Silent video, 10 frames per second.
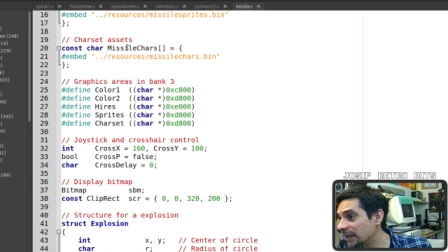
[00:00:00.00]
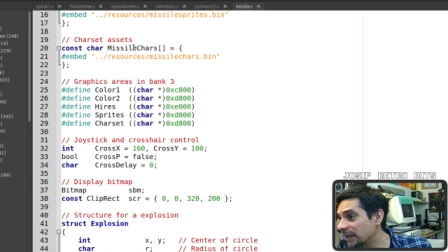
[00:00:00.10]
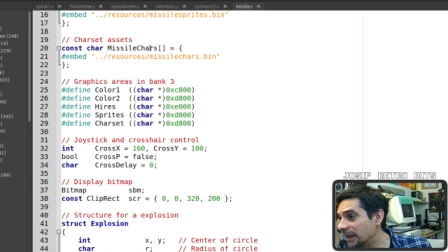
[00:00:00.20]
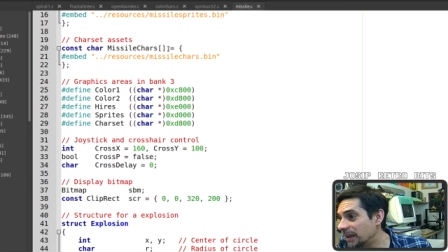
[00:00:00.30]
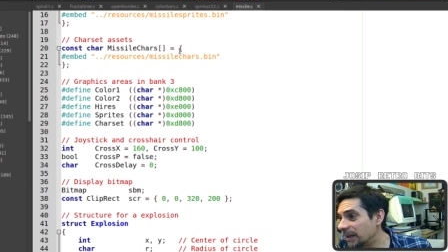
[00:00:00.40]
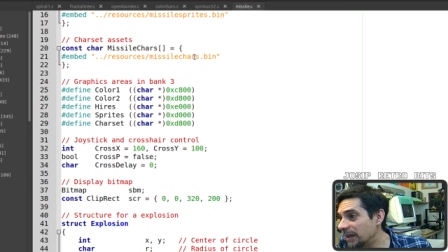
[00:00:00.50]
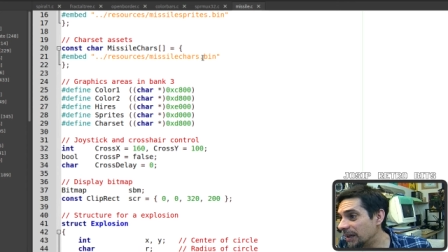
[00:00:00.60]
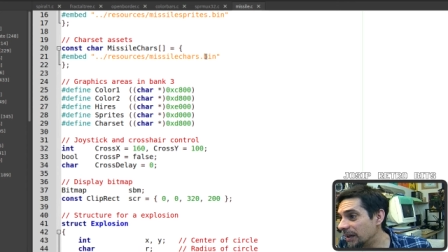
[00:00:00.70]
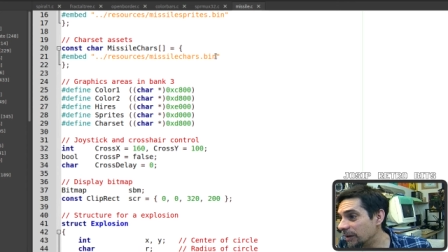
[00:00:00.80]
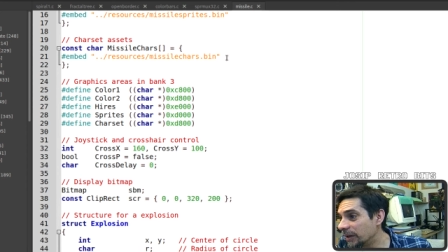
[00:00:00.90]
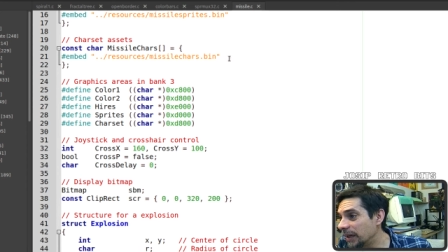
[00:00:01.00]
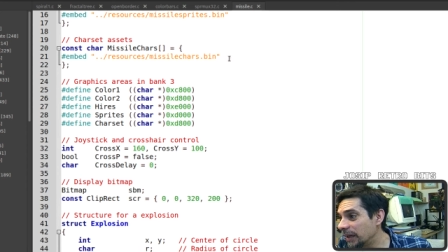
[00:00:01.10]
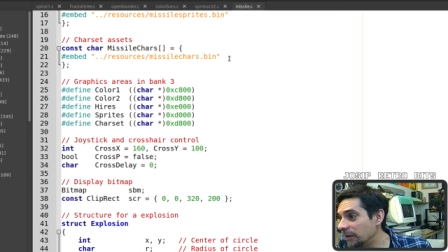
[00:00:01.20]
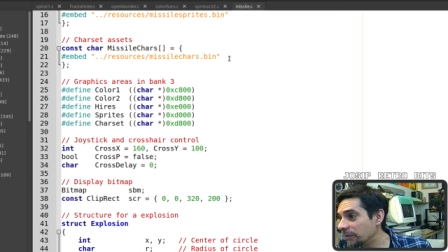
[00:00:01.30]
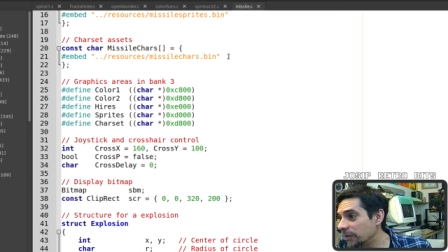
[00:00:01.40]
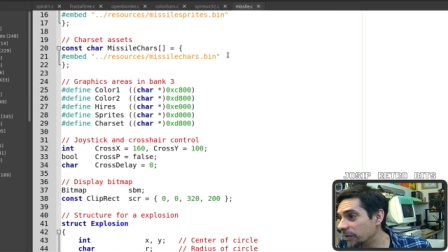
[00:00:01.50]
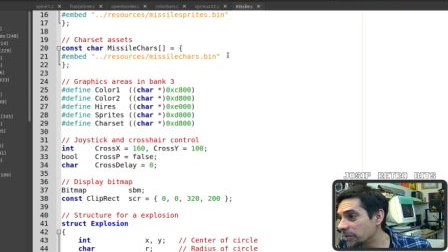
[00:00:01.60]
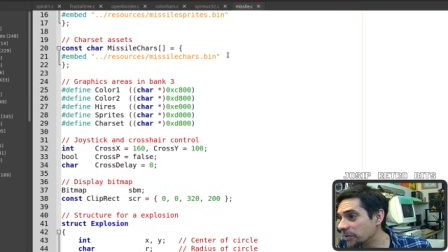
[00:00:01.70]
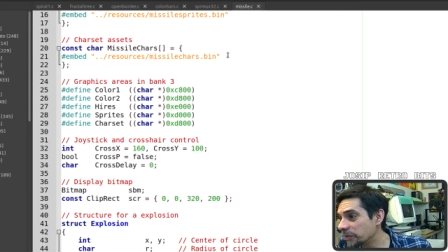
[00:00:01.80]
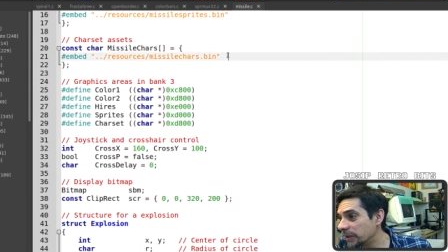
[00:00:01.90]
uh, okay, of
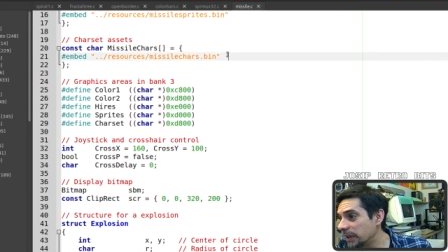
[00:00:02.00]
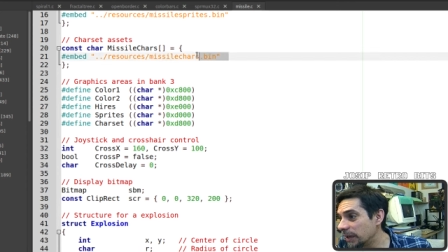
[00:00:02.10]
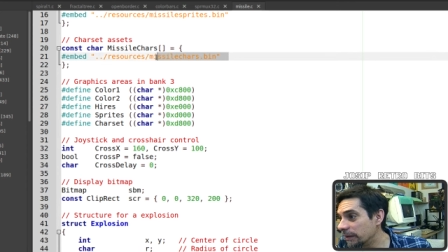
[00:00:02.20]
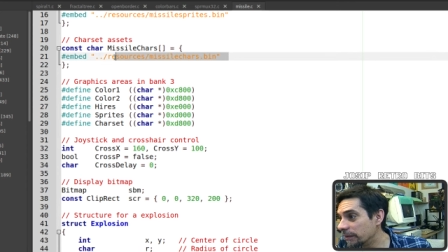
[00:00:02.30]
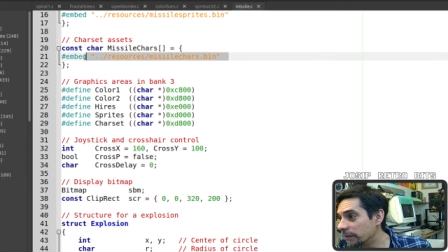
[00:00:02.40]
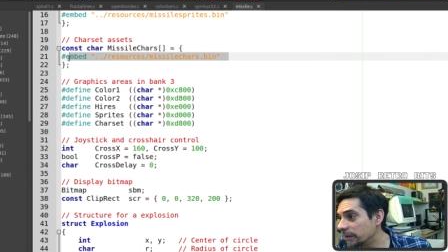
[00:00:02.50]
course we have